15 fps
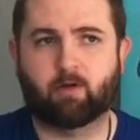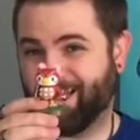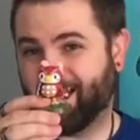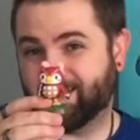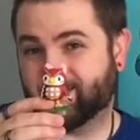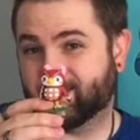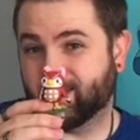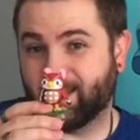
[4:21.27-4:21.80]
They
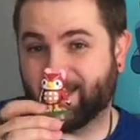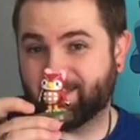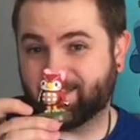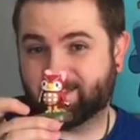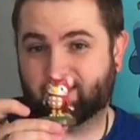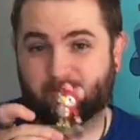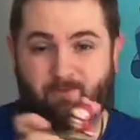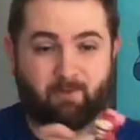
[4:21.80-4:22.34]
had
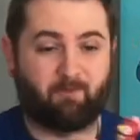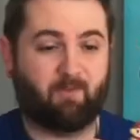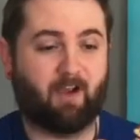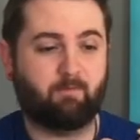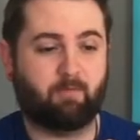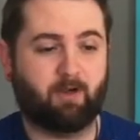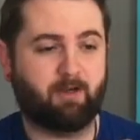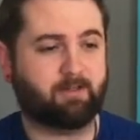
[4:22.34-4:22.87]
Celeste for
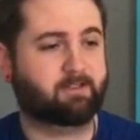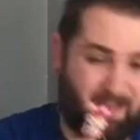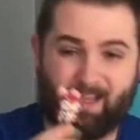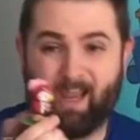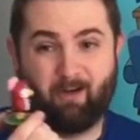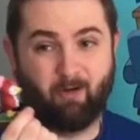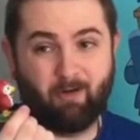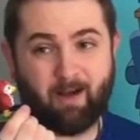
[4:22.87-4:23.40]
$5,
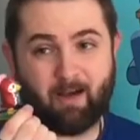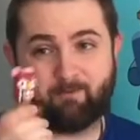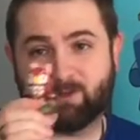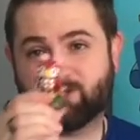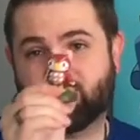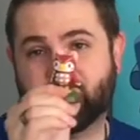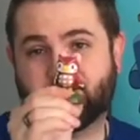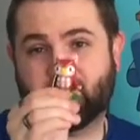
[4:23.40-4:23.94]
and her
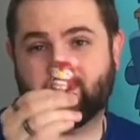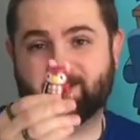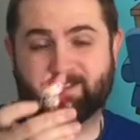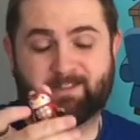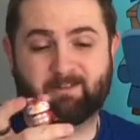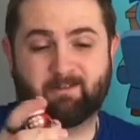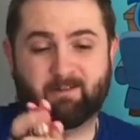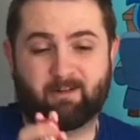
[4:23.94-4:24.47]
average retail is
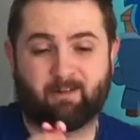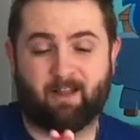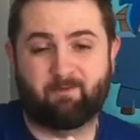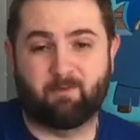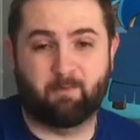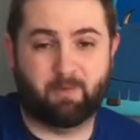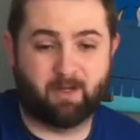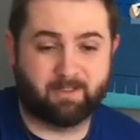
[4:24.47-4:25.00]
still at
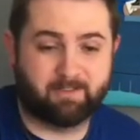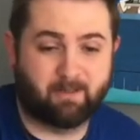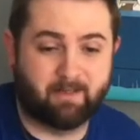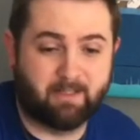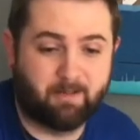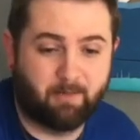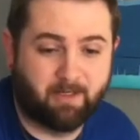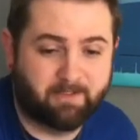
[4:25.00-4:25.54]
$11 on
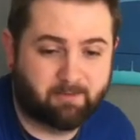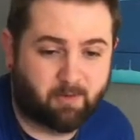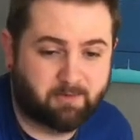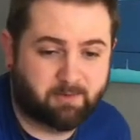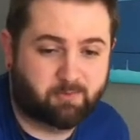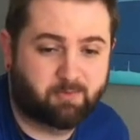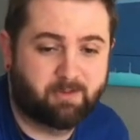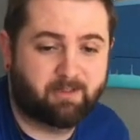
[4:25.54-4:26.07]
eBay, so I was
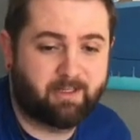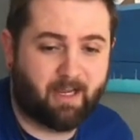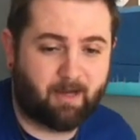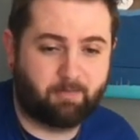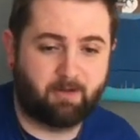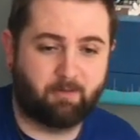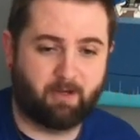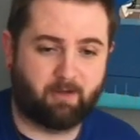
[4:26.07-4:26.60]
really
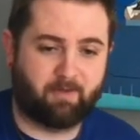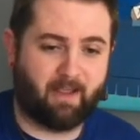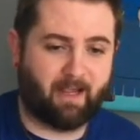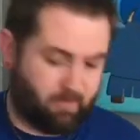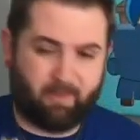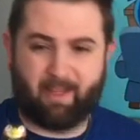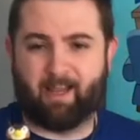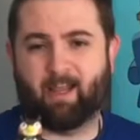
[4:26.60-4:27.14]
happy about that.
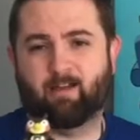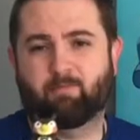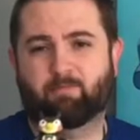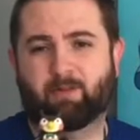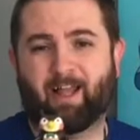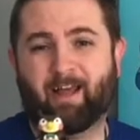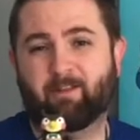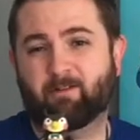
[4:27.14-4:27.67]
They had
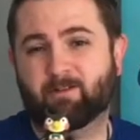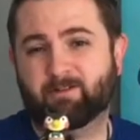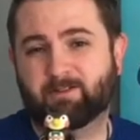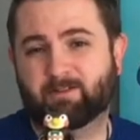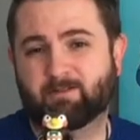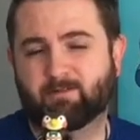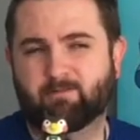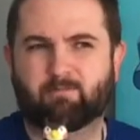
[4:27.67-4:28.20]

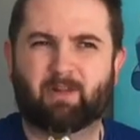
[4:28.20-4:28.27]
Blathers,